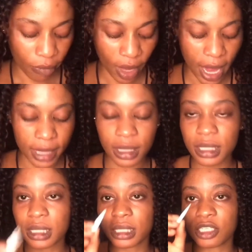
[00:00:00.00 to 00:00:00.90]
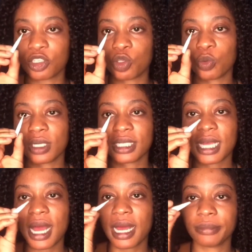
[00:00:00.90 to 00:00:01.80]
And this is the
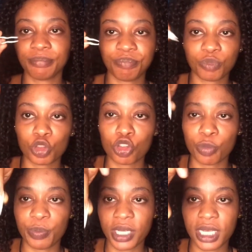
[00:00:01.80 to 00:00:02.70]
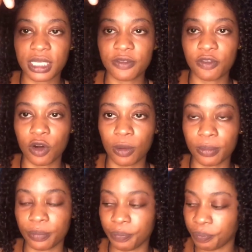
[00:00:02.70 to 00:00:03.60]
tweezer to pick it from